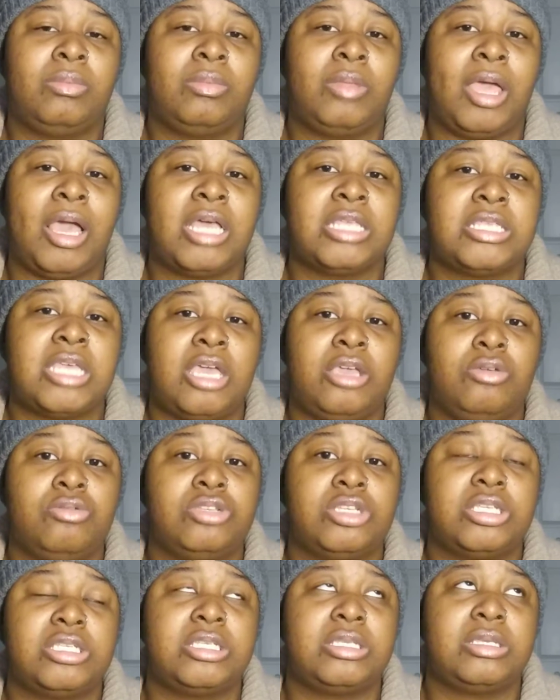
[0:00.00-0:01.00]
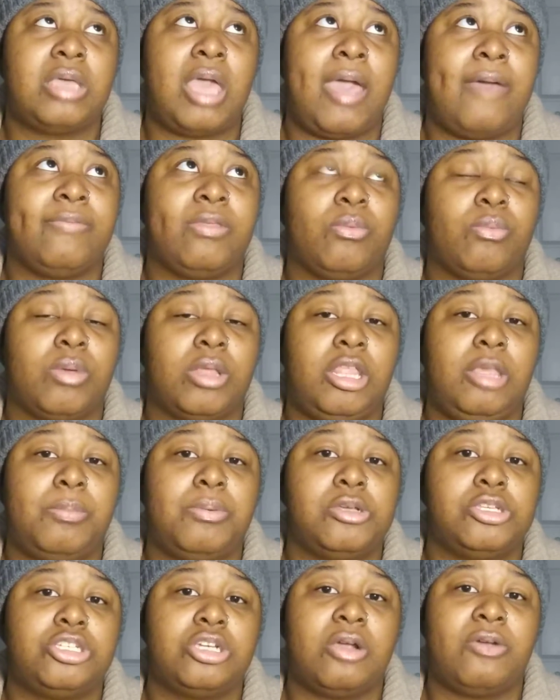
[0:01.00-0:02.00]
like I said, you just have to really
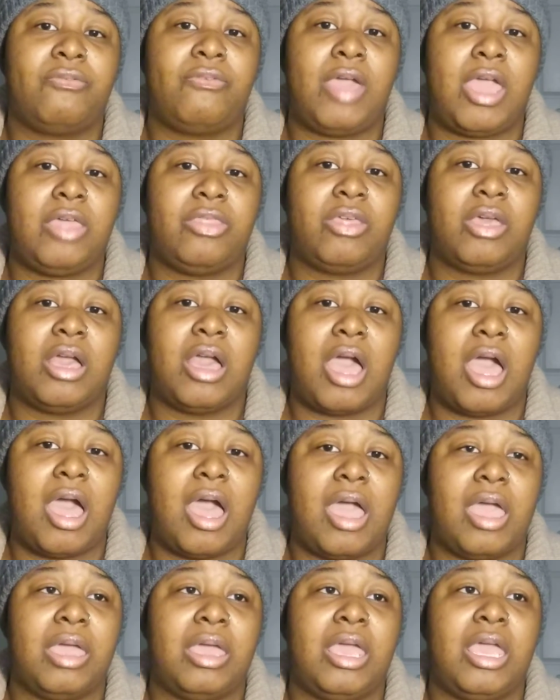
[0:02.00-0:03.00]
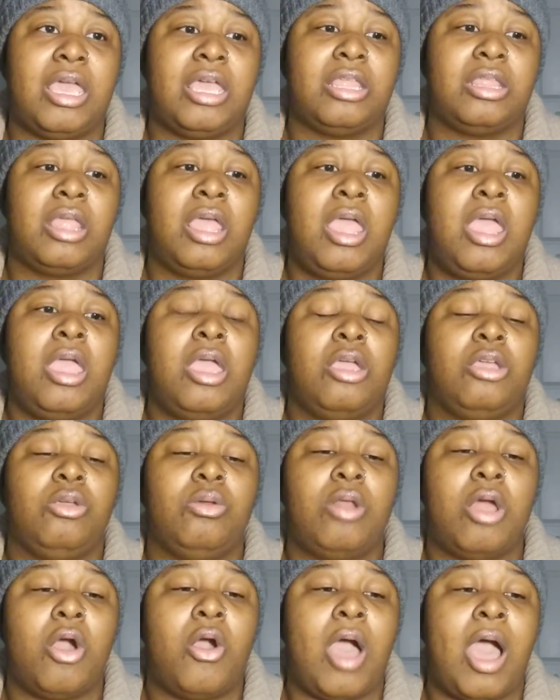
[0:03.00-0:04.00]
put your faith in God. And,
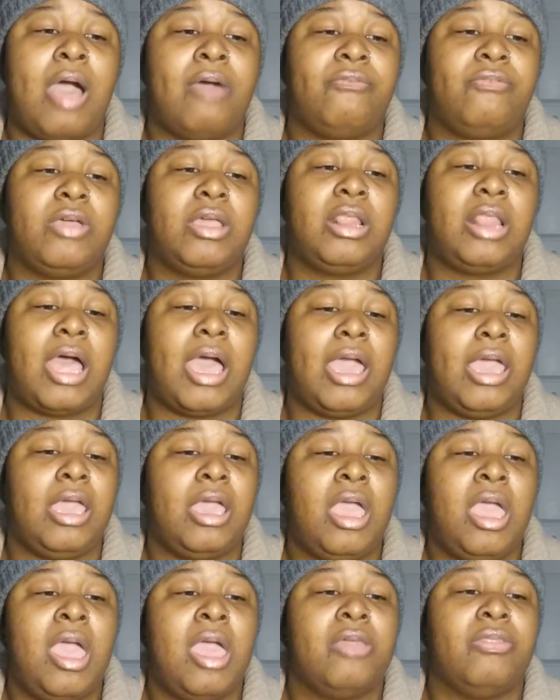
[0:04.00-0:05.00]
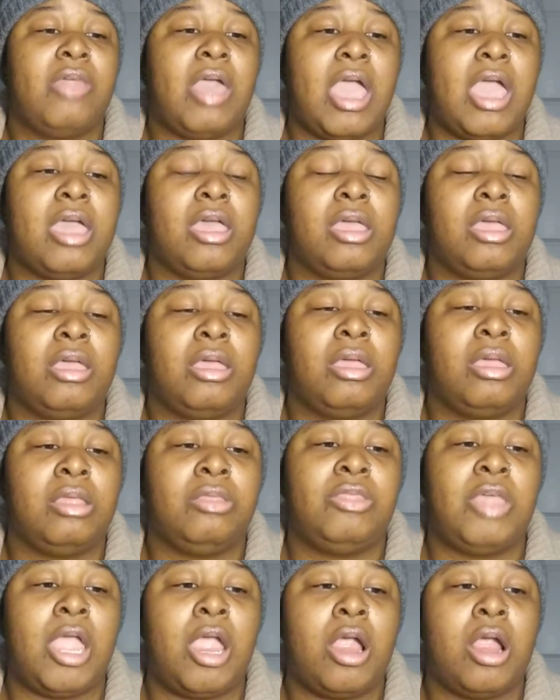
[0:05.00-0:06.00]
you know, I feel like that
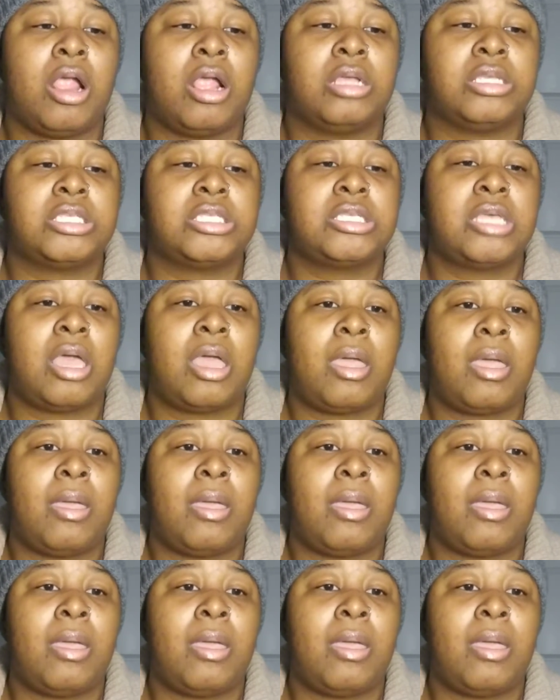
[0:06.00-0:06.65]
there's